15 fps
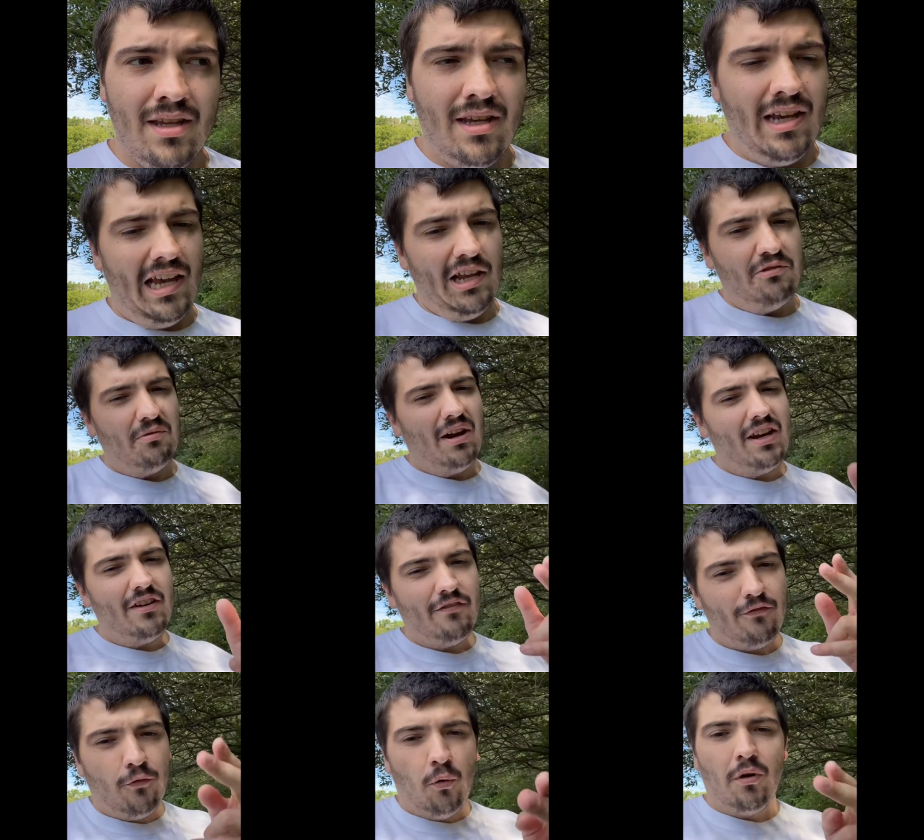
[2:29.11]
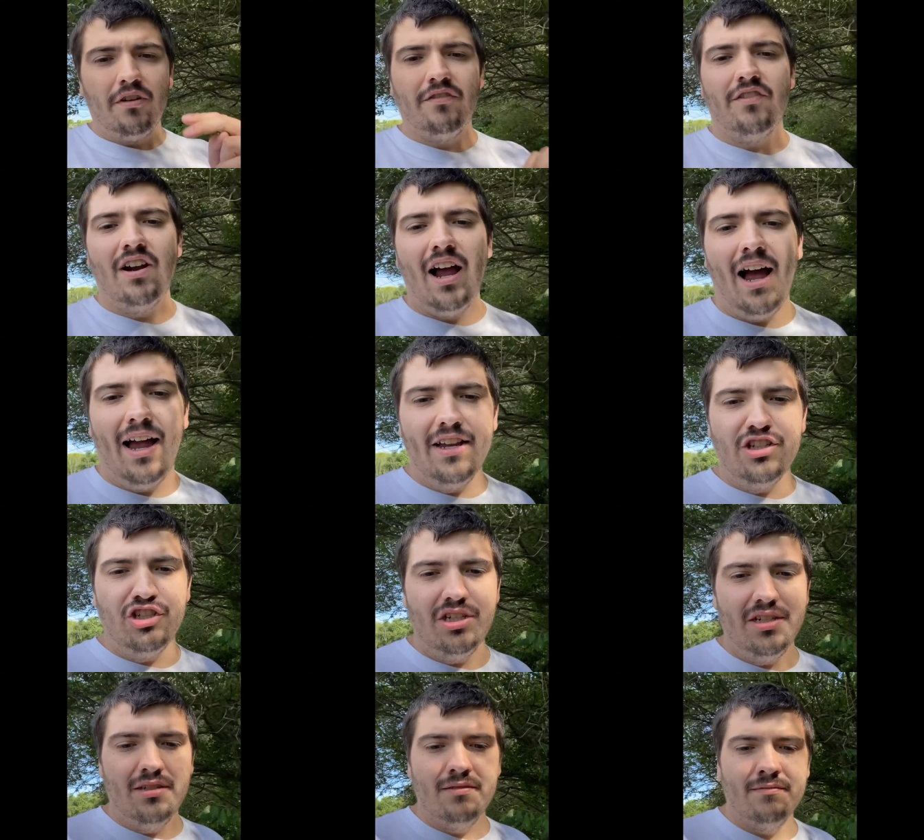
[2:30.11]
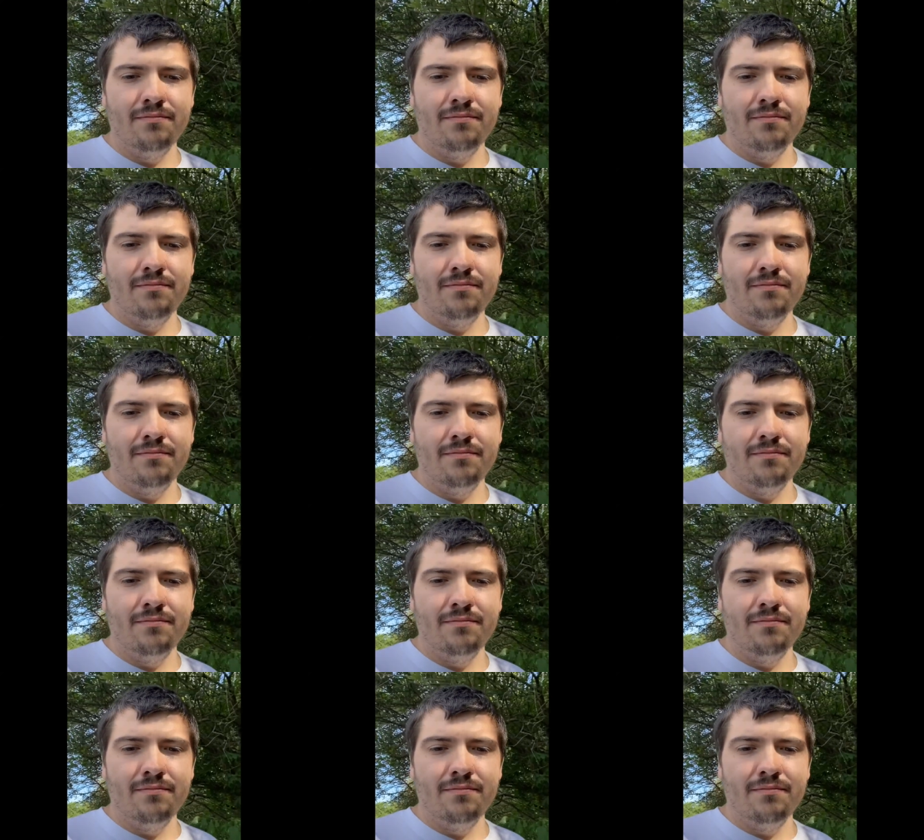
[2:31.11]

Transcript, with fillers: and rated 4 for hygiene.